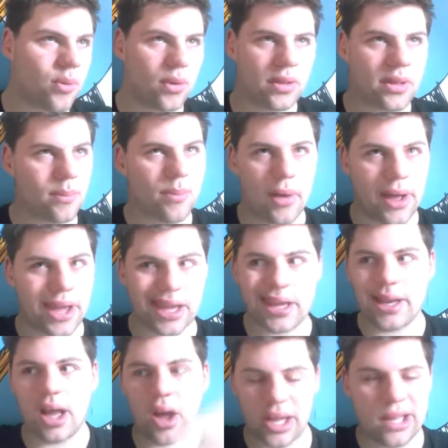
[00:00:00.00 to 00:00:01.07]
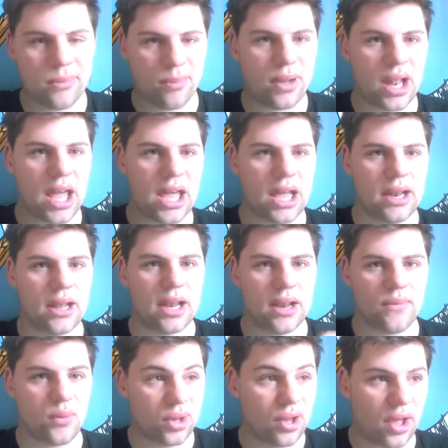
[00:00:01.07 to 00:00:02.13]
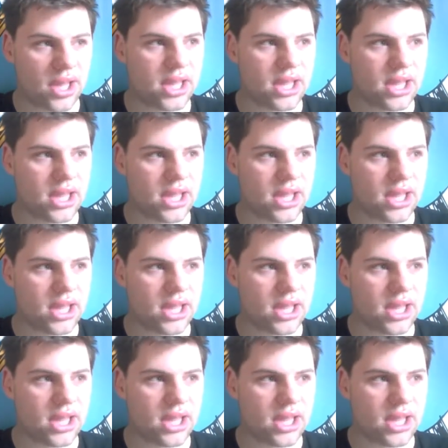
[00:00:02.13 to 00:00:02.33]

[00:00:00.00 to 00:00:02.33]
I can play it, and if we like it enough, we'll keep